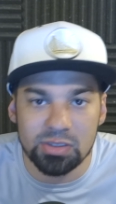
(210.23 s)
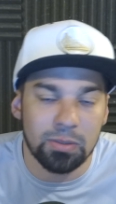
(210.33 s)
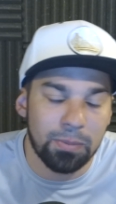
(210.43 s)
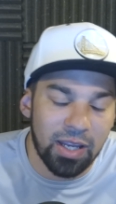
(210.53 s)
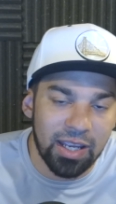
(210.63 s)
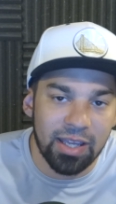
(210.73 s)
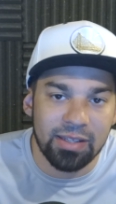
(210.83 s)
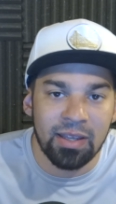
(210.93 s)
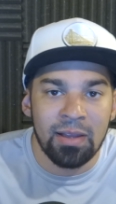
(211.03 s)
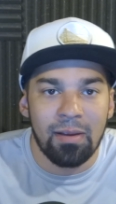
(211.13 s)
In
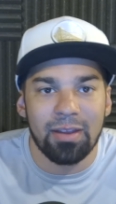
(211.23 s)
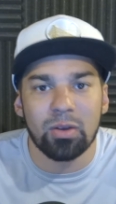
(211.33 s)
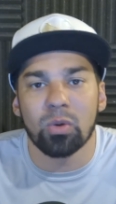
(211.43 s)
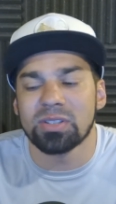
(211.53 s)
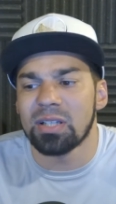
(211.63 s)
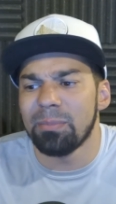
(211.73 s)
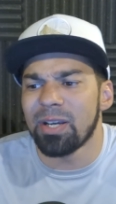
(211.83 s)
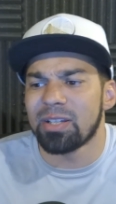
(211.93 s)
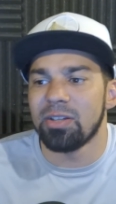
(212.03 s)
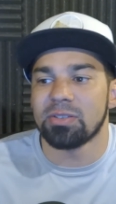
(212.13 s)
Japan, and of course, in
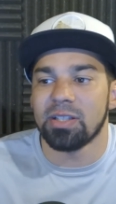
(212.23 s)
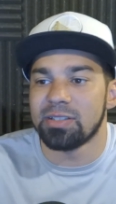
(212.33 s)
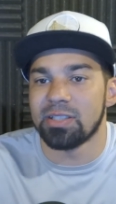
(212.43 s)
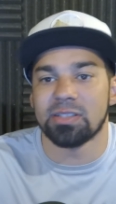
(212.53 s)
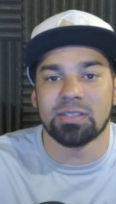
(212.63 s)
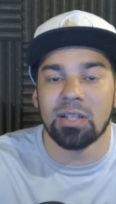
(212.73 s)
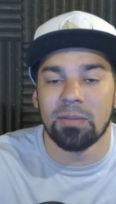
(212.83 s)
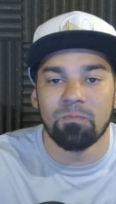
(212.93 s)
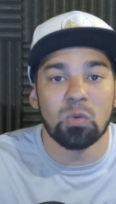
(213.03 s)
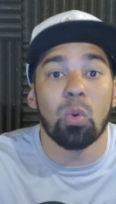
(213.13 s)
America, usually it's just
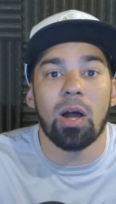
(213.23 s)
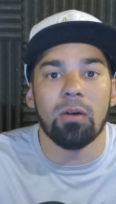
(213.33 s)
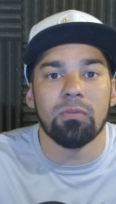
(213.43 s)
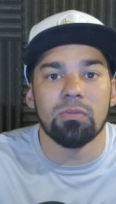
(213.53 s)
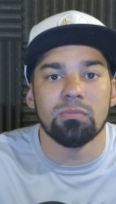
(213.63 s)
twelve.